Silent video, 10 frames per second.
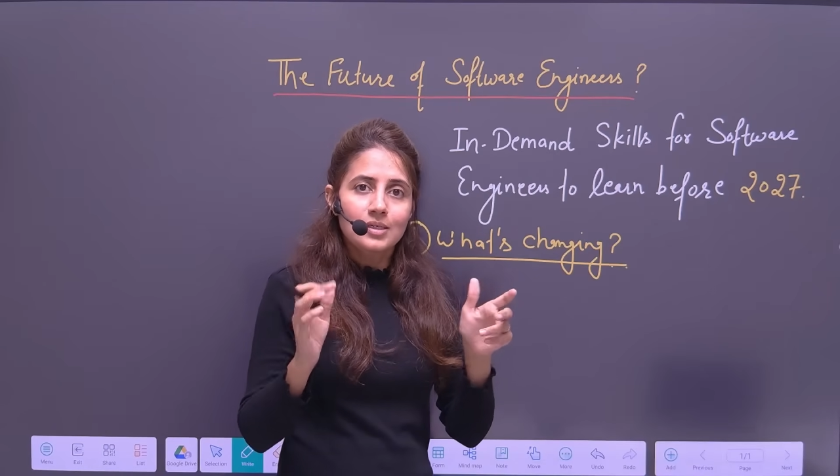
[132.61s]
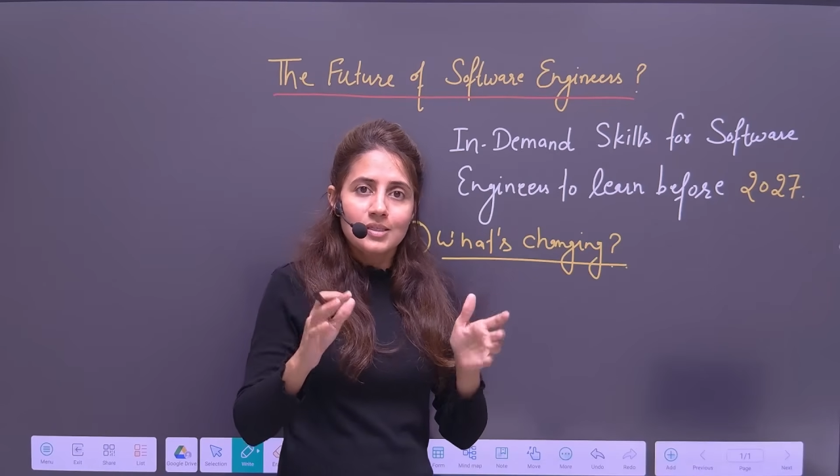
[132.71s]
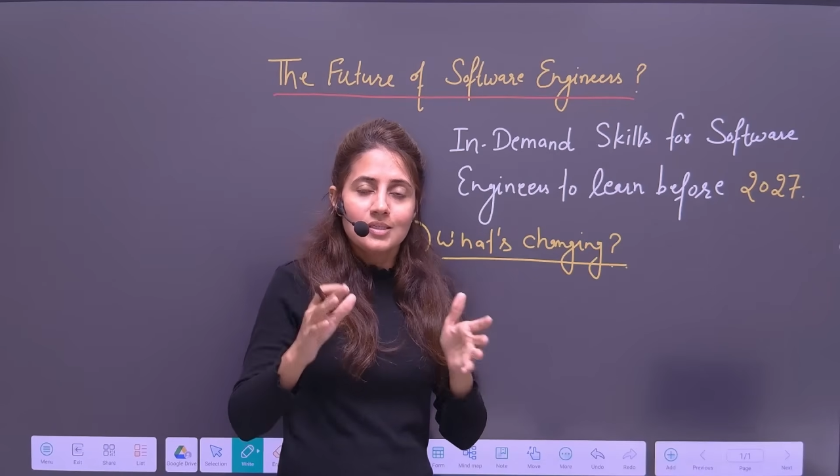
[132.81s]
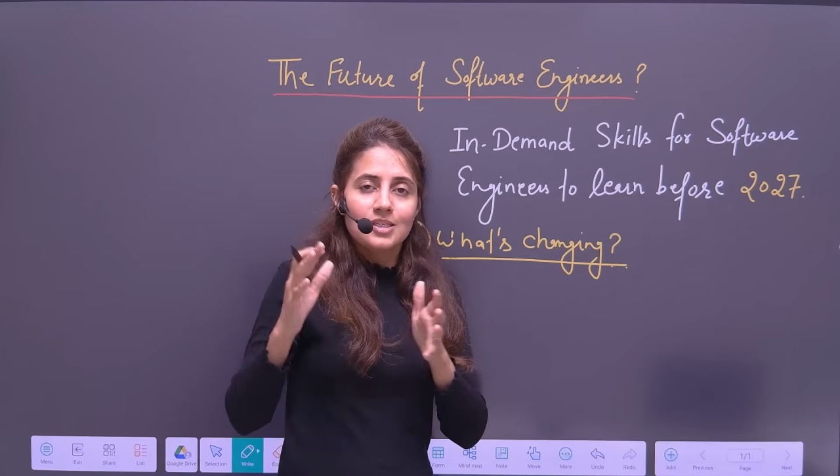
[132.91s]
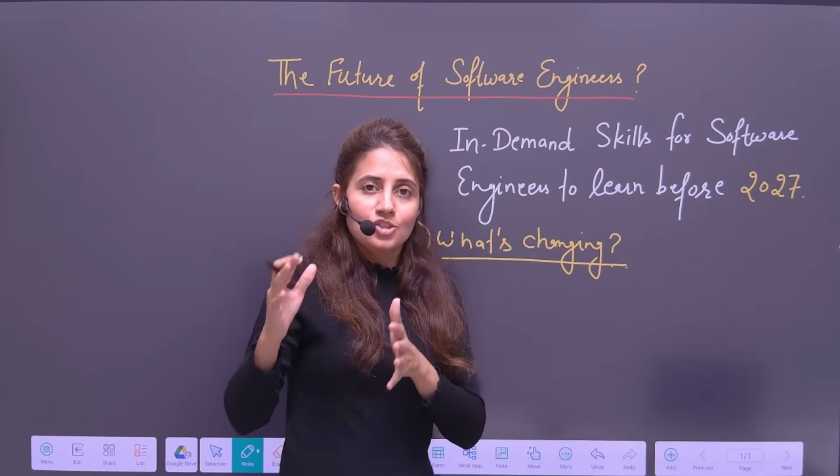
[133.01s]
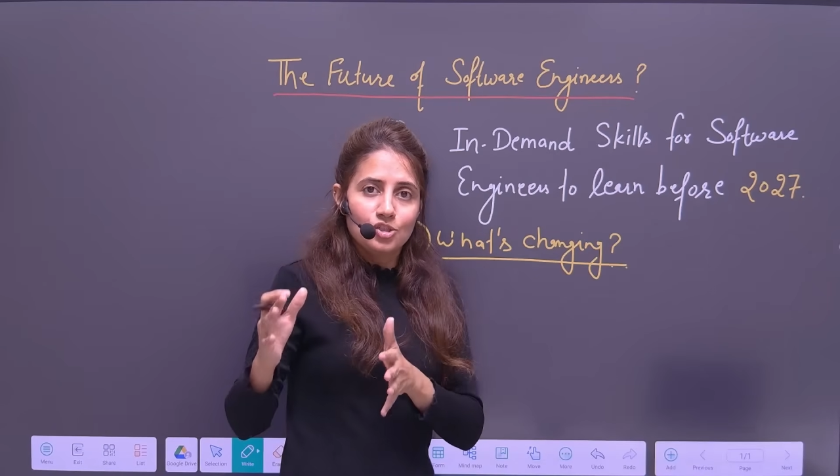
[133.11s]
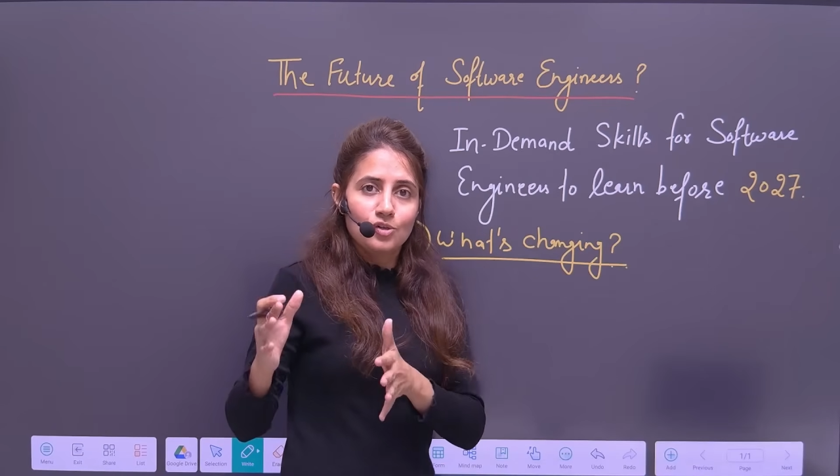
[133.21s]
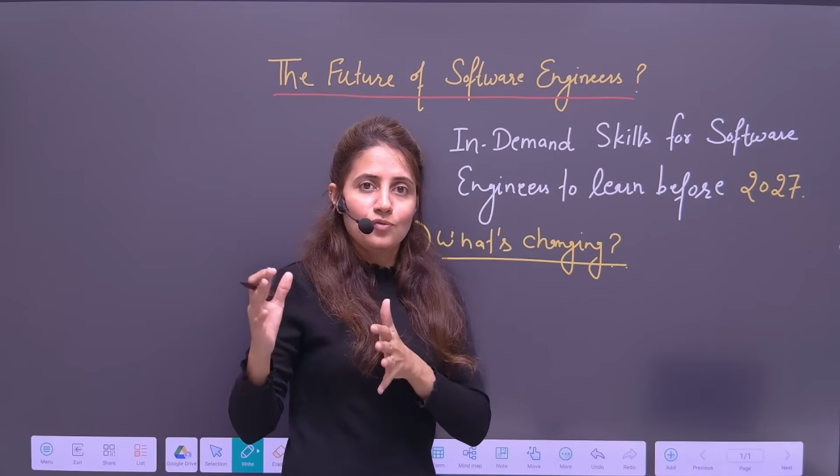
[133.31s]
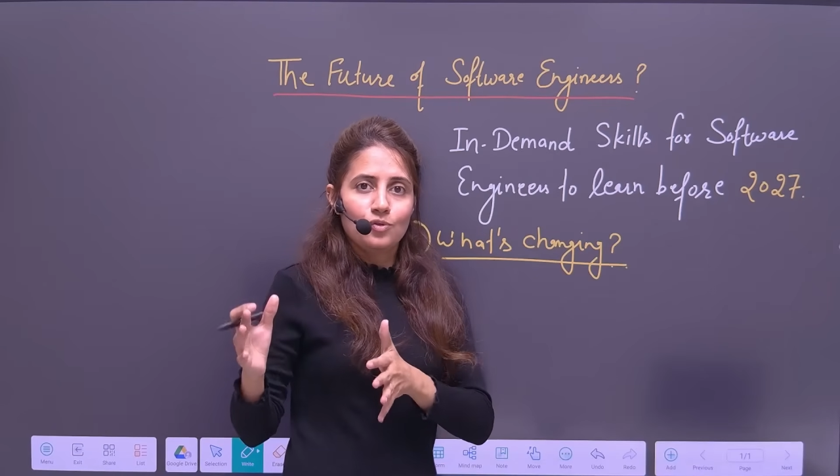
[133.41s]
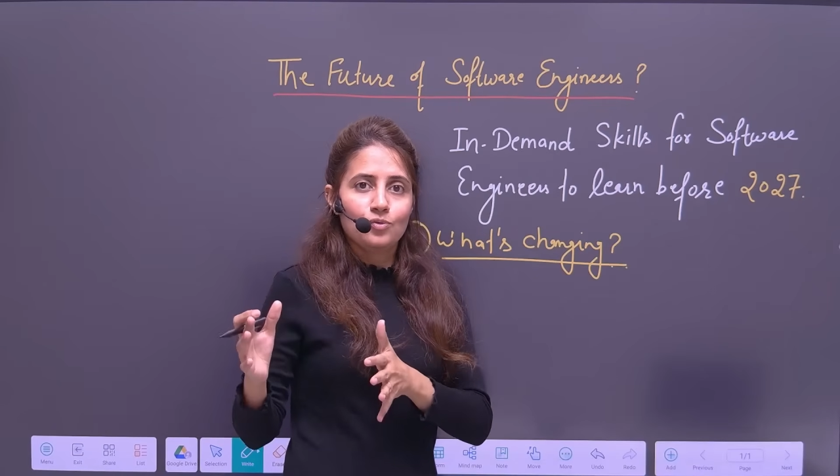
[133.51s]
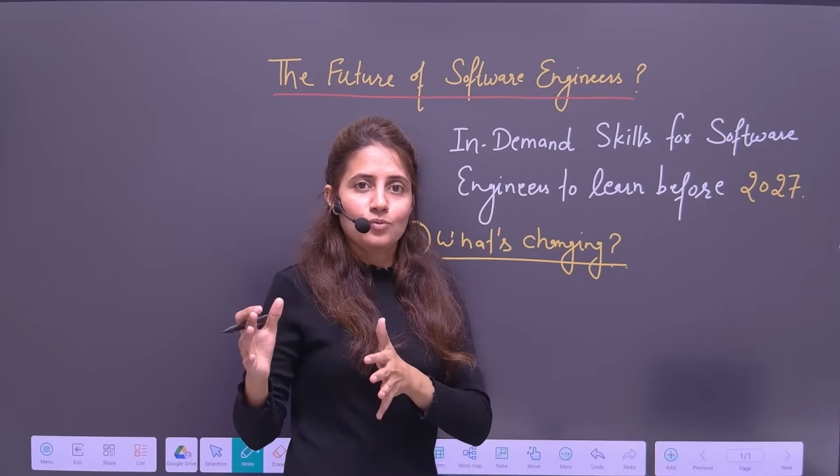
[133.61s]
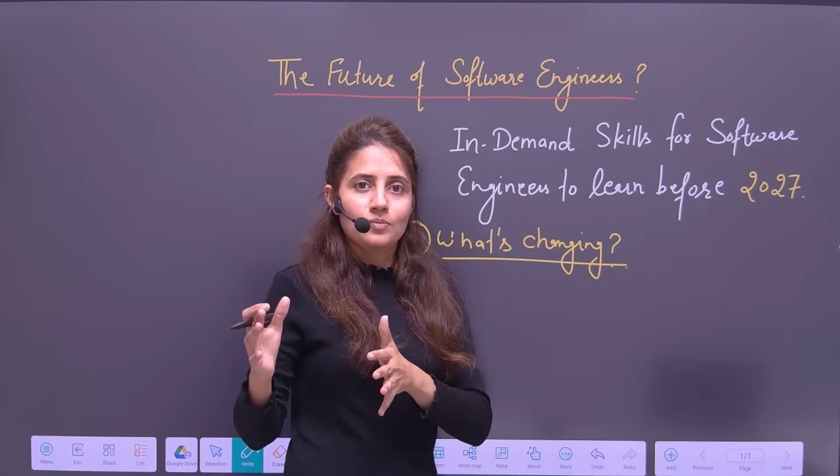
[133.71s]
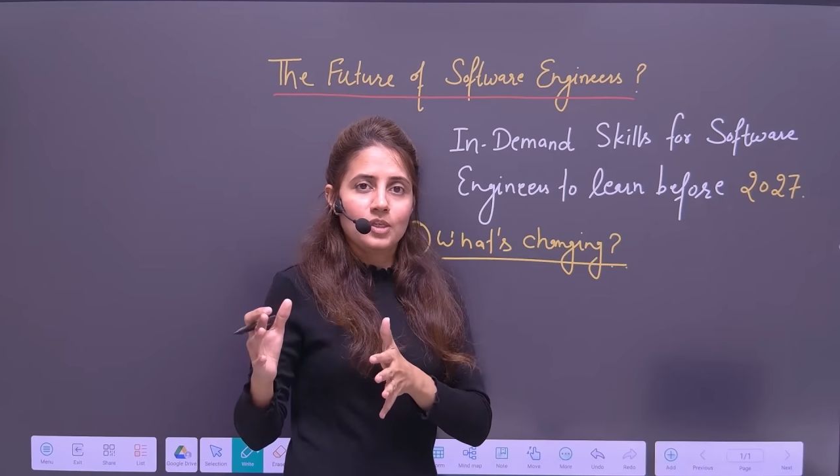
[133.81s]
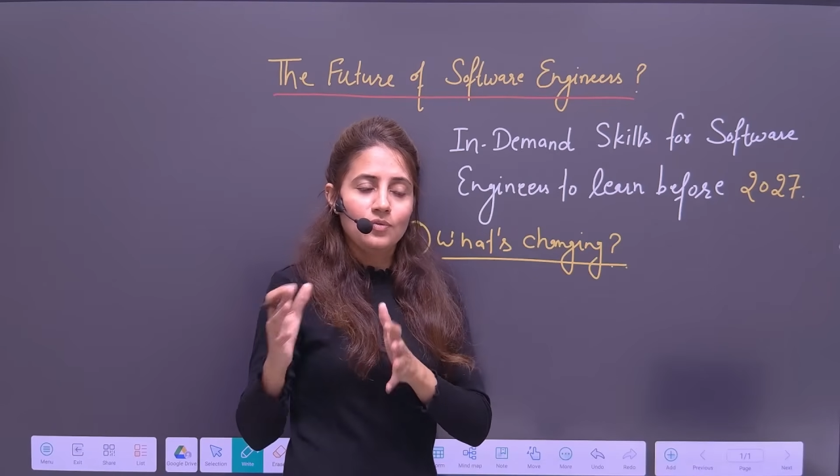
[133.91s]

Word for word: It is essential for you,